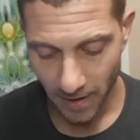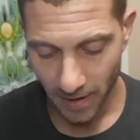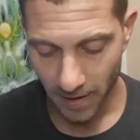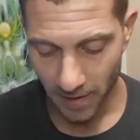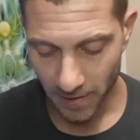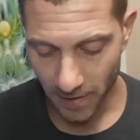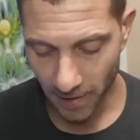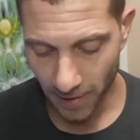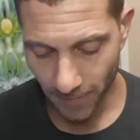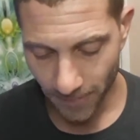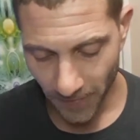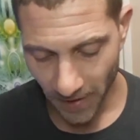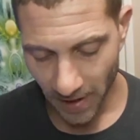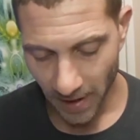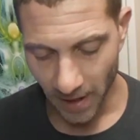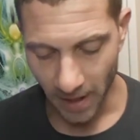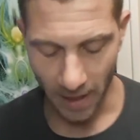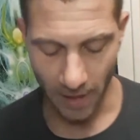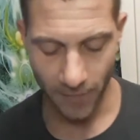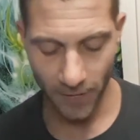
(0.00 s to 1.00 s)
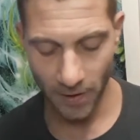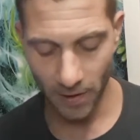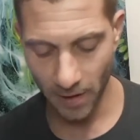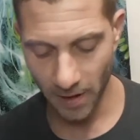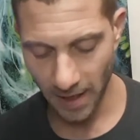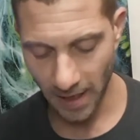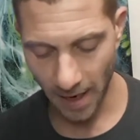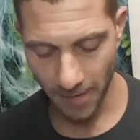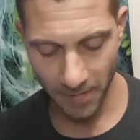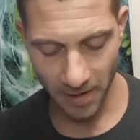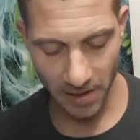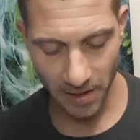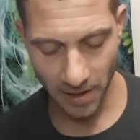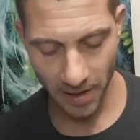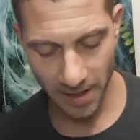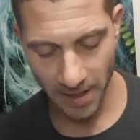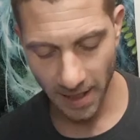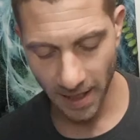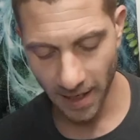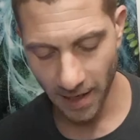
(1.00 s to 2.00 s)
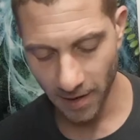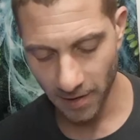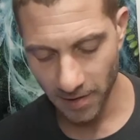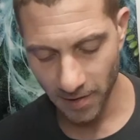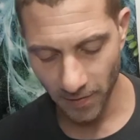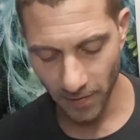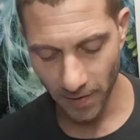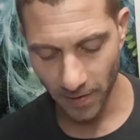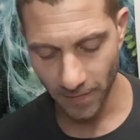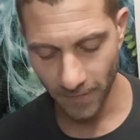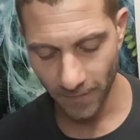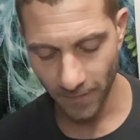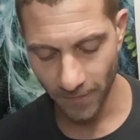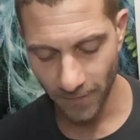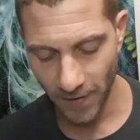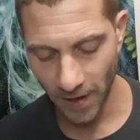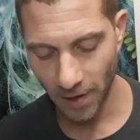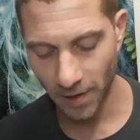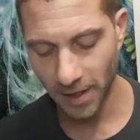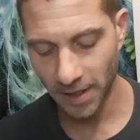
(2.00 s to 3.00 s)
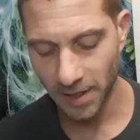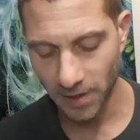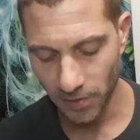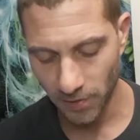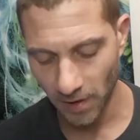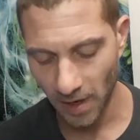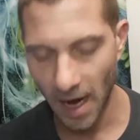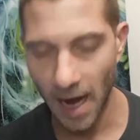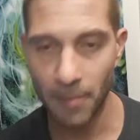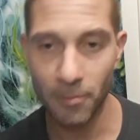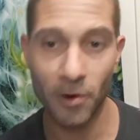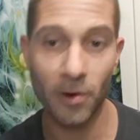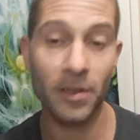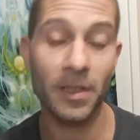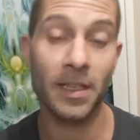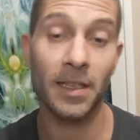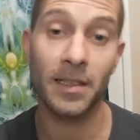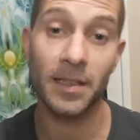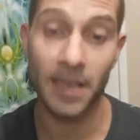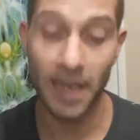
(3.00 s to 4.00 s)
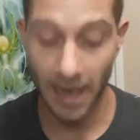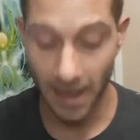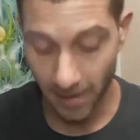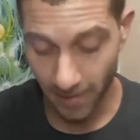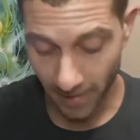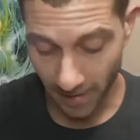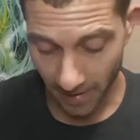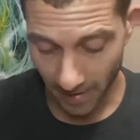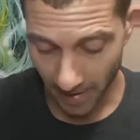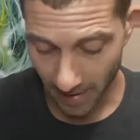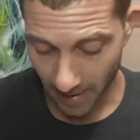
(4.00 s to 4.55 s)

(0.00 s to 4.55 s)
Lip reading: So if you look, I'm just going to say here, so they're very strong. I broke these down.